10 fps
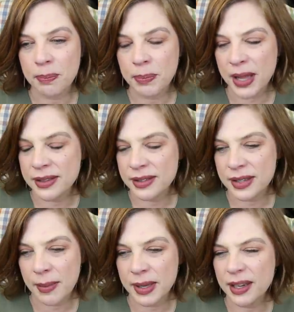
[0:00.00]
and the
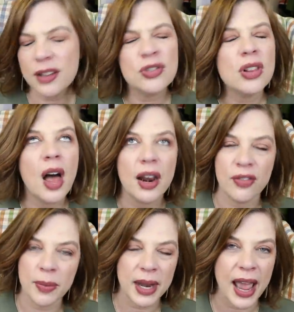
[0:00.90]
Buttons, I mean, there's a lot
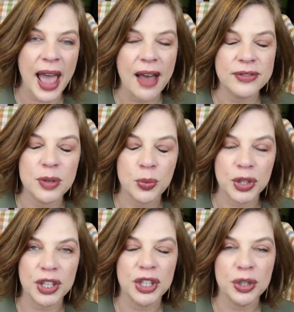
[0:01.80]
of them that have some
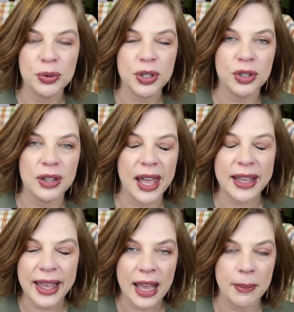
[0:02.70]
really cute little
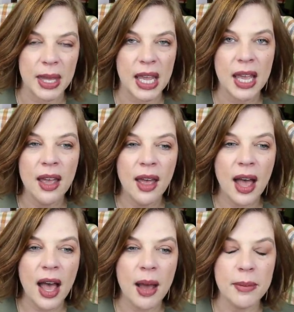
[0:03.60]
like cami
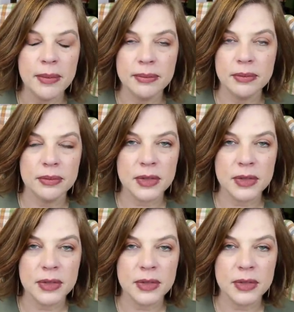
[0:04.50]
um,